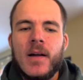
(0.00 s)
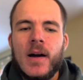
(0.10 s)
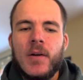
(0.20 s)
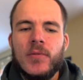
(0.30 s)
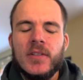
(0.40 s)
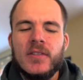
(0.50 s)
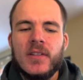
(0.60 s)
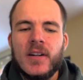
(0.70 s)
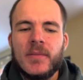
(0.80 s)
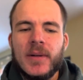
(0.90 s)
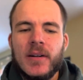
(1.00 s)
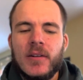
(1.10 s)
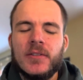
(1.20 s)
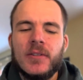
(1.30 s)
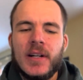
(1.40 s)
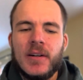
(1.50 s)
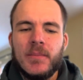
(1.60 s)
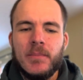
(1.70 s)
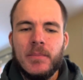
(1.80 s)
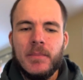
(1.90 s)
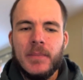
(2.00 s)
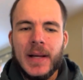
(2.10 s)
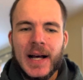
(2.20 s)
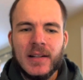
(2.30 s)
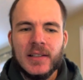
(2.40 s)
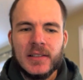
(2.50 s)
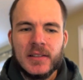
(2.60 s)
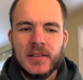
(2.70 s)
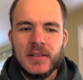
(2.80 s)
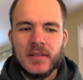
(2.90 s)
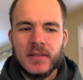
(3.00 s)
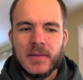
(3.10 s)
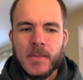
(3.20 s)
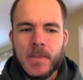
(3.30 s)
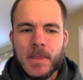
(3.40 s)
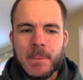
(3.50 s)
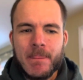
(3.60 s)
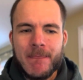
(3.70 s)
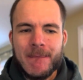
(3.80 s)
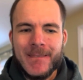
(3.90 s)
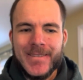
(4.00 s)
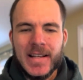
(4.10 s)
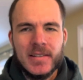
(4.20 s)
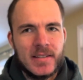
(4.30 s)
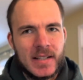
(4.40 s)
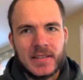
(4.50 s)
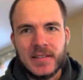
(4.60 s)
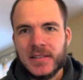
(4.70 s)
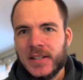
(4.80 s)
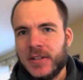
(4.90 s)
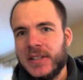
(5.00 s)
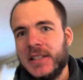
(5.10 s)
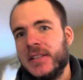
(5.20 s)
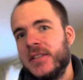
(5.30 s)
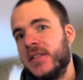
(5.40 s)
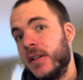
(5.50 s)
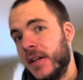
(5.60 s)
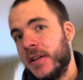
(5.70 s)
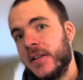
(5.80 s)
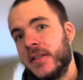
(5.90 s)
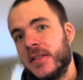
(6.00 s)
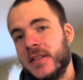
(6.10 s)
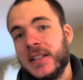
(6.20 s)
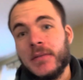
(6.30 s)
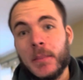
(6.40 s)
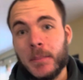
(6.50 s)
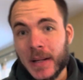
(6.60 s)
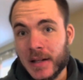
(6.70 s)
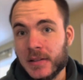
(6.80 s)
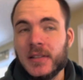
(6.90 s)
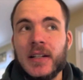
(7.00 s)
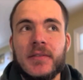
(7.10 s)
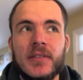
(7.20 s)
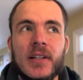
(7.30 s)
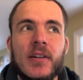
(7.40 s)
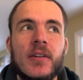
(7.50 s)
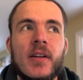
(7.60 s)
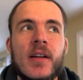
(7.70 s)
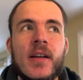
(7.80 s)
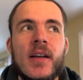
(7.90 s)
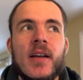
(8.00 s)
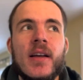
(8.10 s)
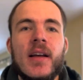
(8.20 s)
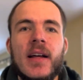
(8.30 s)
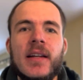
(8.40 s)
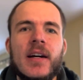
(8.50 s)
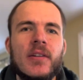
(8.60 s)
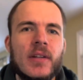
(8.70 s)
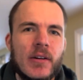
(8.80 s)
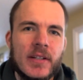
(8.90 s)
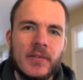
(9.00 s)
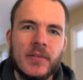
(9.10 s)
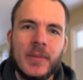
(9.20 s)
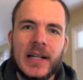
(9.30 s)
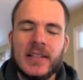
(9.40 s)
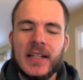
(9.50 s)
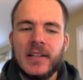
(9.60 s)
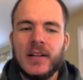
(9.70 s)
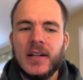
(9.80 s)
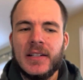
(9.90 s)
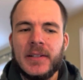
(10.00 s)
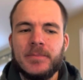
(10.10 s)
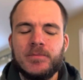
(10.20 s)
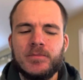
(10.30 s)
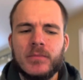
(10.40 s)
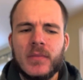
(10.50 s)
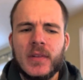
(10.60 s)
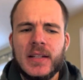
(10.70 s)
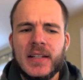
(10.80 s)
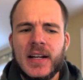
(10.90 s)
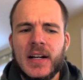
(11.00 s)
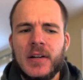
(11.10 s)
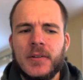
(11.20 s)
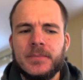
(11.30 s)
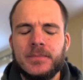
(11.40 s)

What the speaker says: wanted to talk about also how balanced isn't necessarily good, to live a balanced lifestyle. And I'll give you my take on it and how